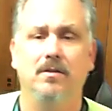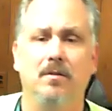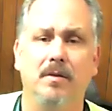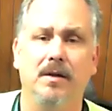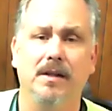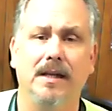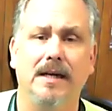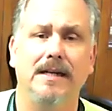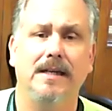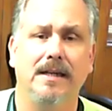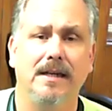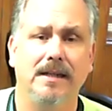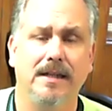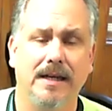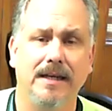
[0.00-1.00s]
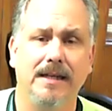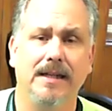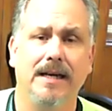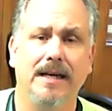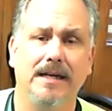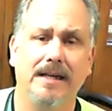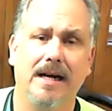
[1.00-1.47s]
someone laid, that he
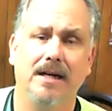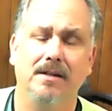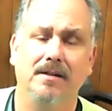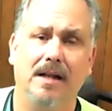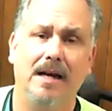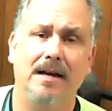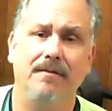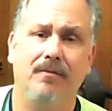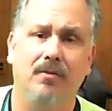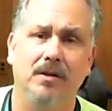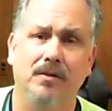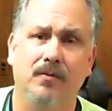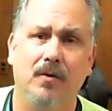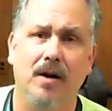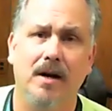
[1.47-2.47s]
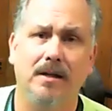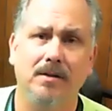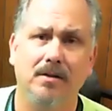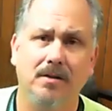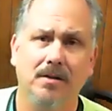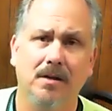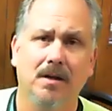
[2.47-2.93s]
laid down his life for his
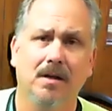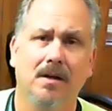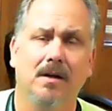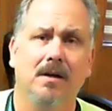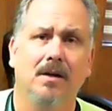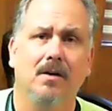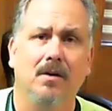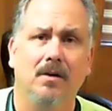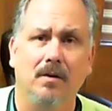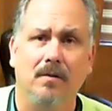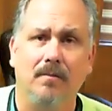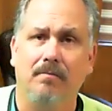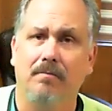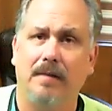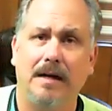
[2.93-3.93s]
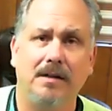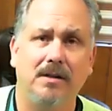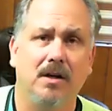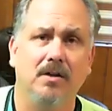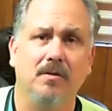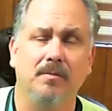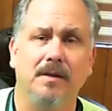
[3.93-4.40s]
friends. That
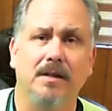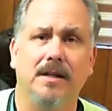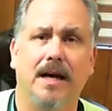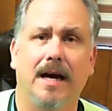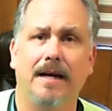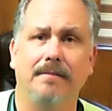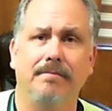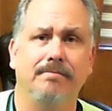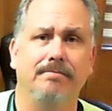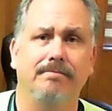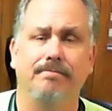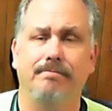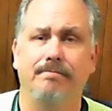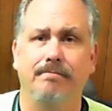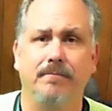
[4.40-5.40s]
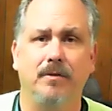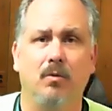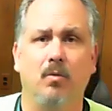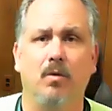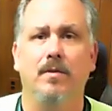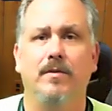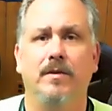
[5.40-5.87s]
tells me that
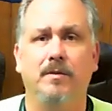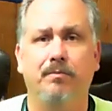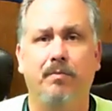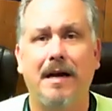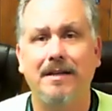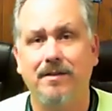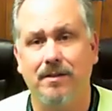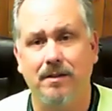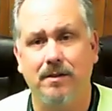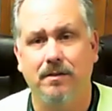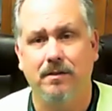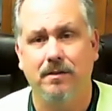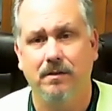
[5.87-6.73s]
the worth is priceless.